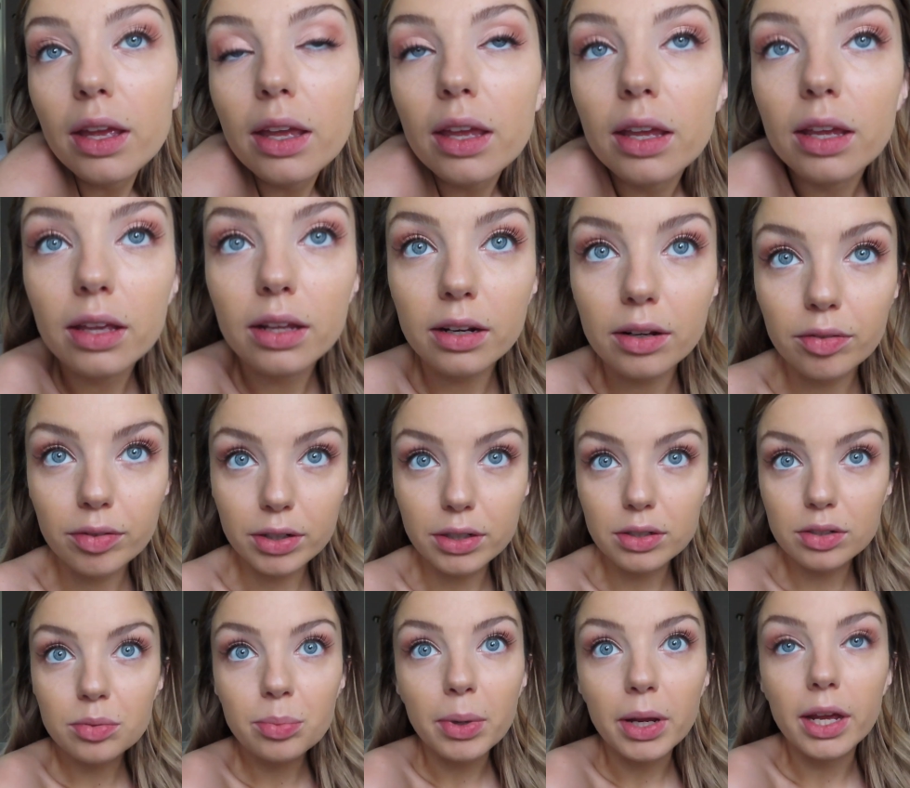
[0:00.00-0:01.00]
and I
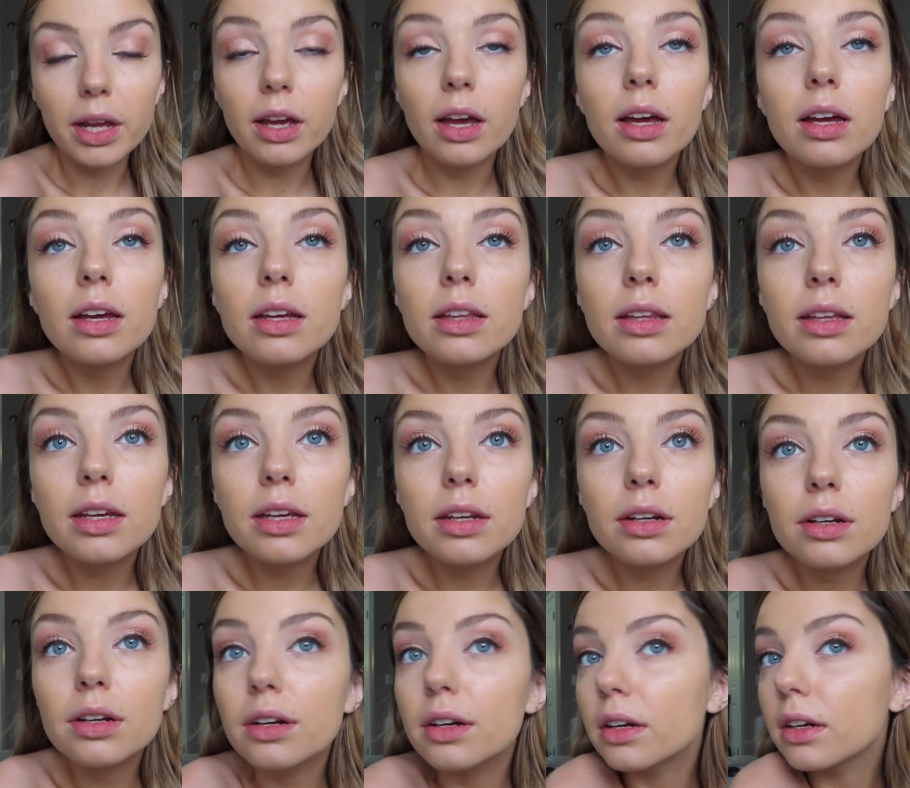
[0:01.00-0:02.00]
finished my
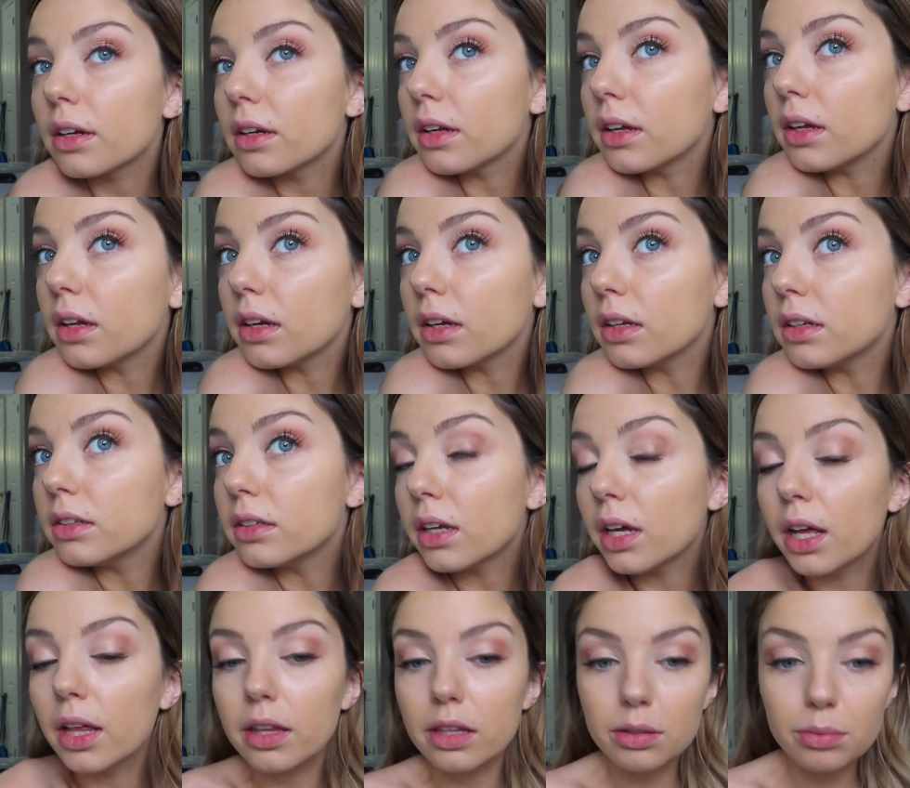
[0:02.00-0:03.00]
eyeliner, and
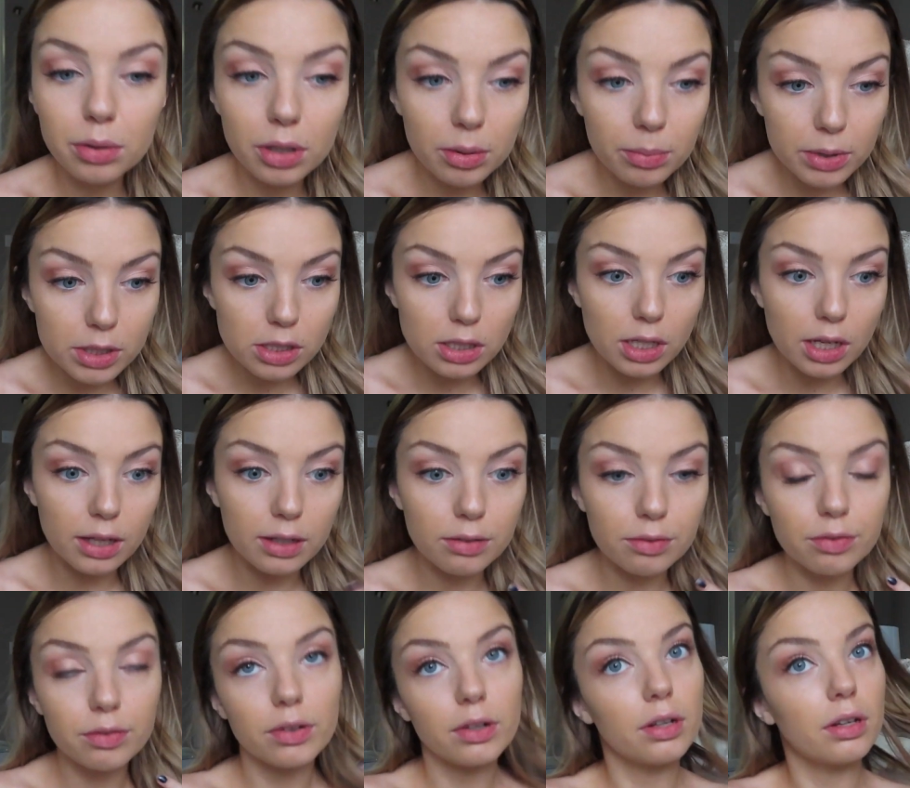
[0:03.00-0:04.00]
that's pretty much
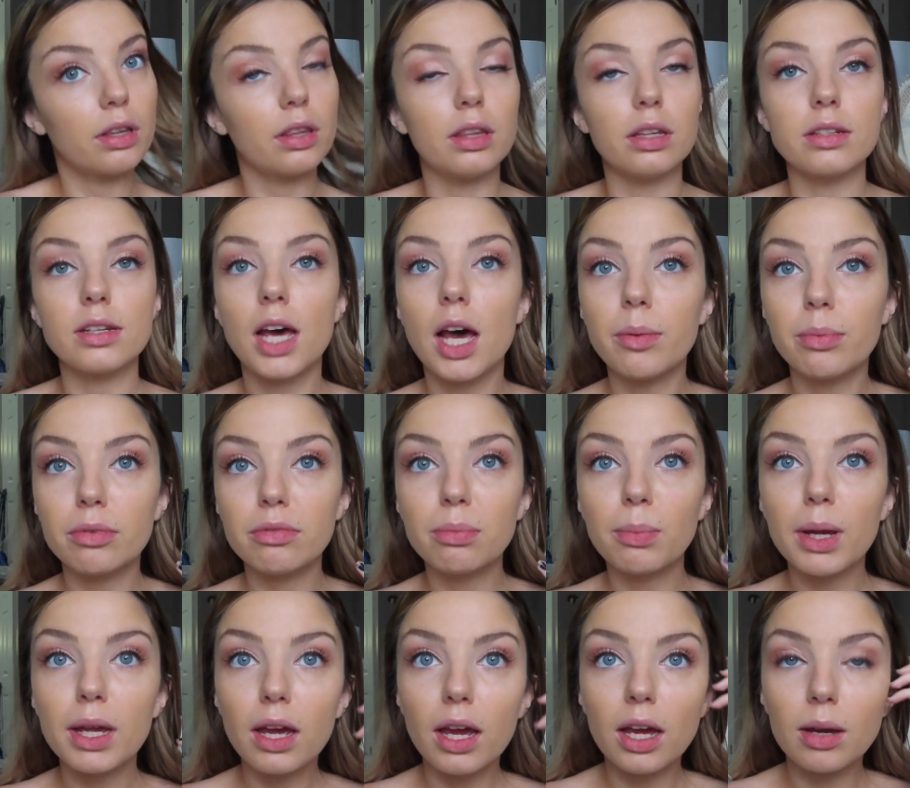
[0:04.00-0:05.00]
it for the top of
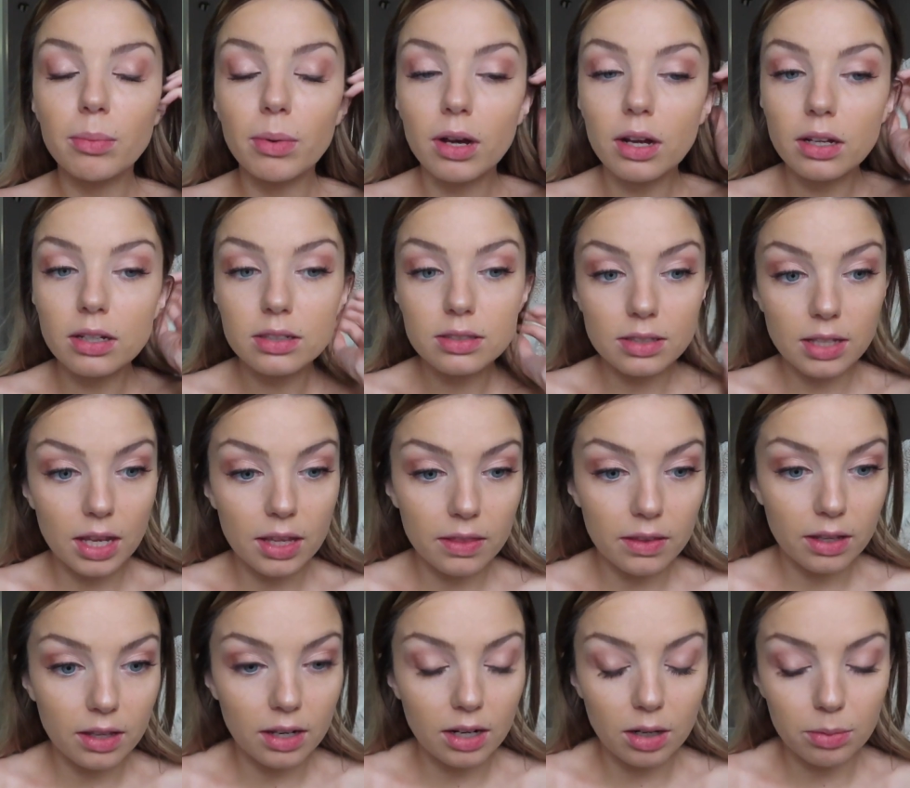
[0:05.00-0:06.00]
my eyeballs,
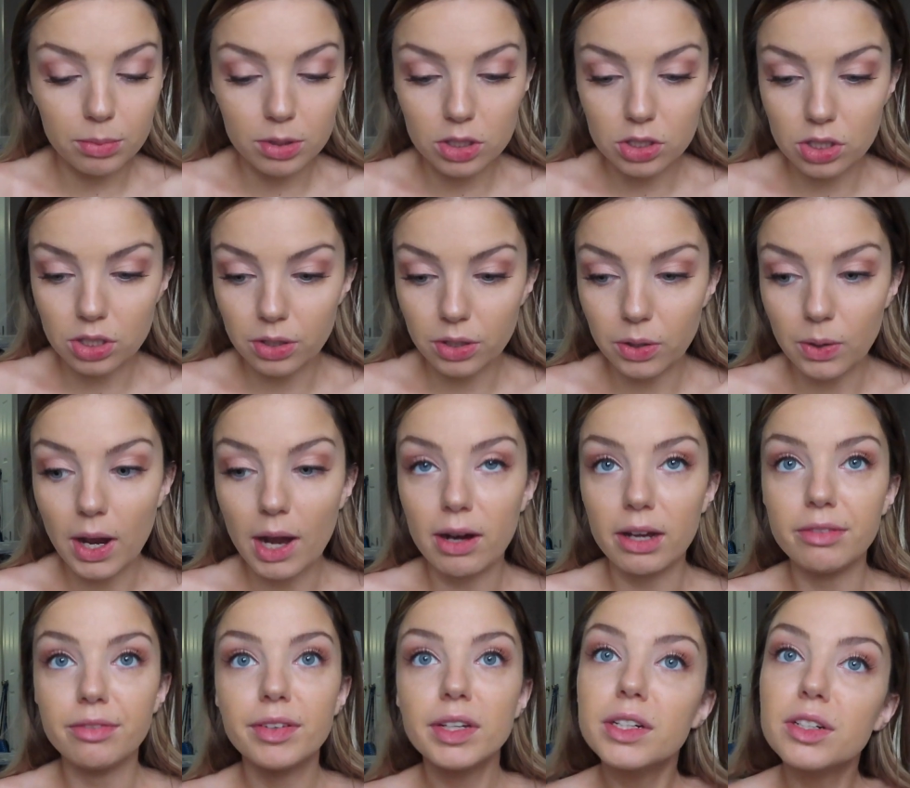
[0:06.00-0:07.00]
and then I'm going to show you how
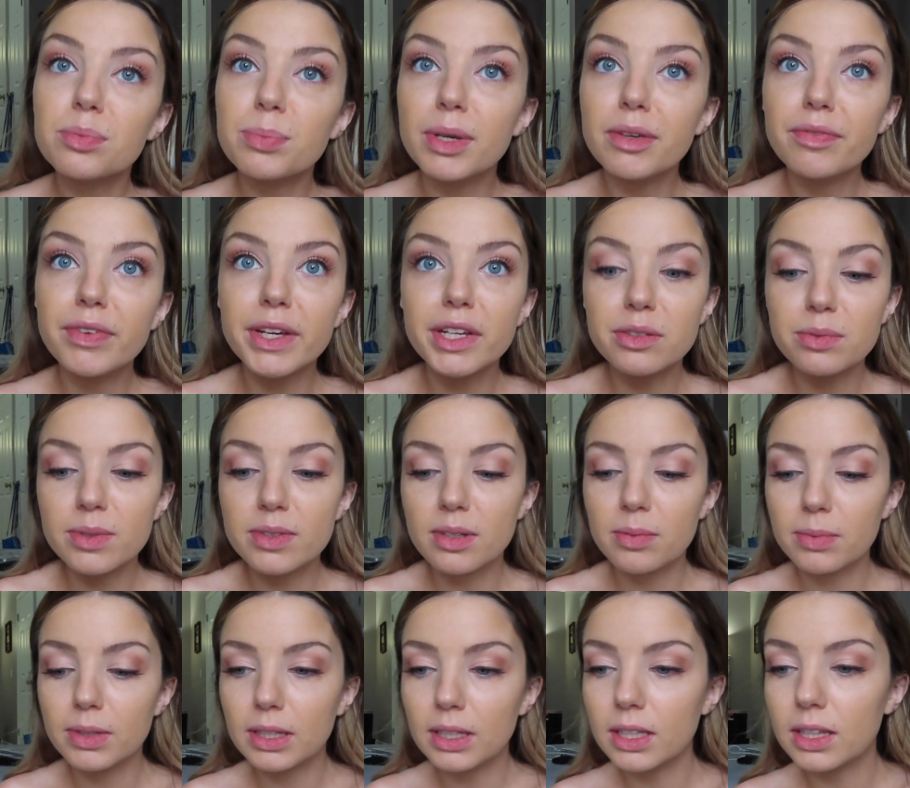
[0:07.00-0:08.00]
I finish my face with
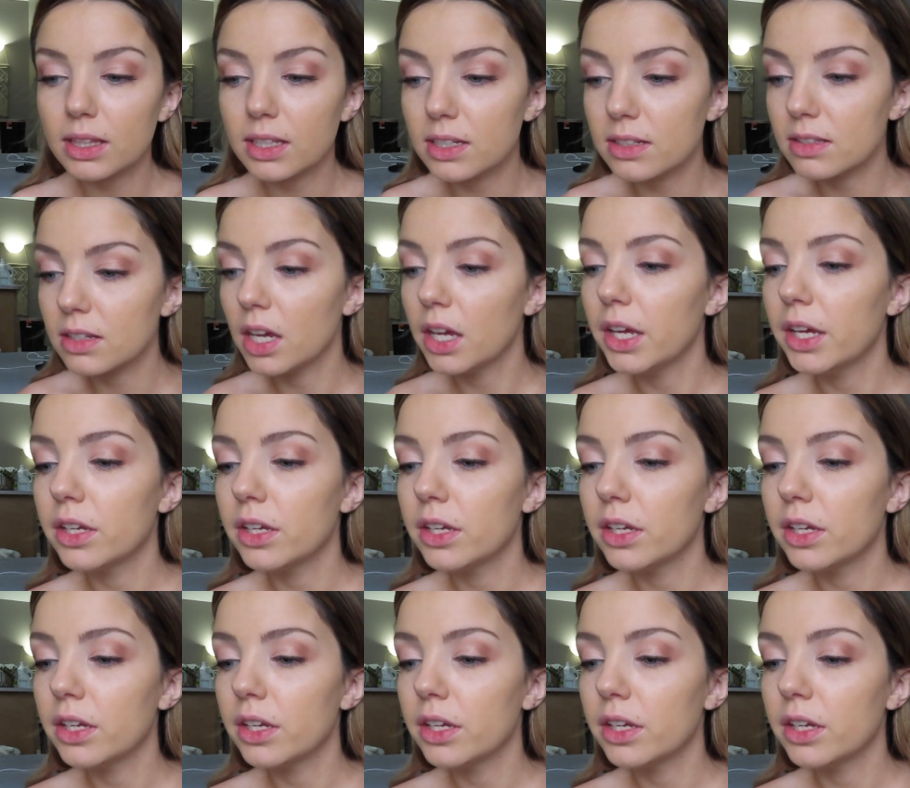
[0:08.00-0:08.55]
something like this.